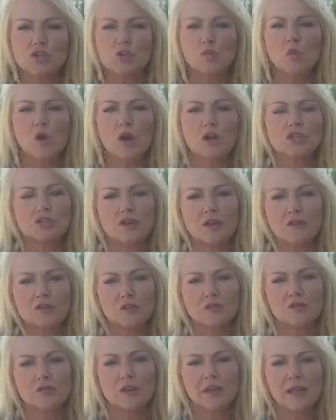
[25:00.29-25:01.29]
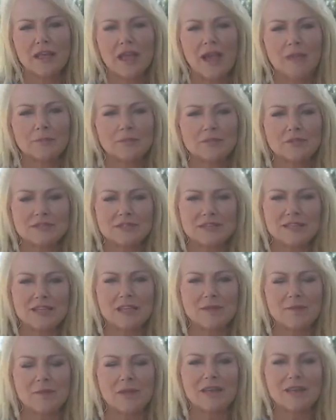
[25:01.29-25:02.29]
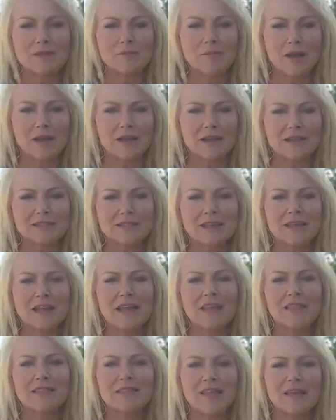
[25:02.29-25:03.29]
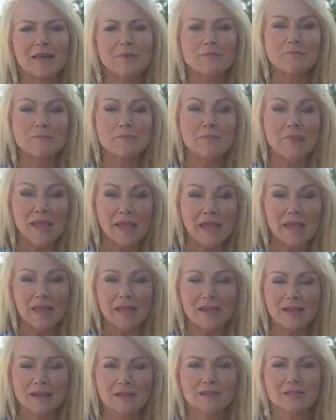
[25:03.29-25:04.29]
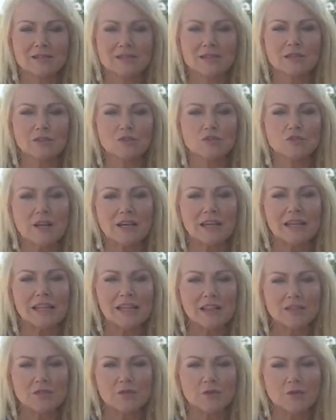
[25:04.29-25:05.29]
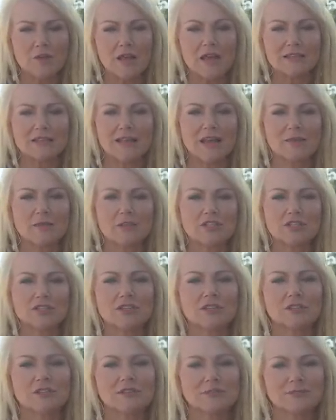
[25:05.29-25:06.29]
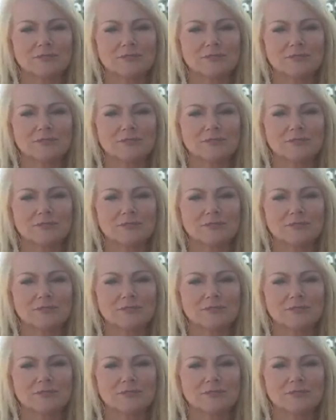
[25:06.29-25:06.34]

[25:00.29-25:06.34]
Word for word: you wash off your front cap just to keep any bugs that may still try to eat through that diamond shield.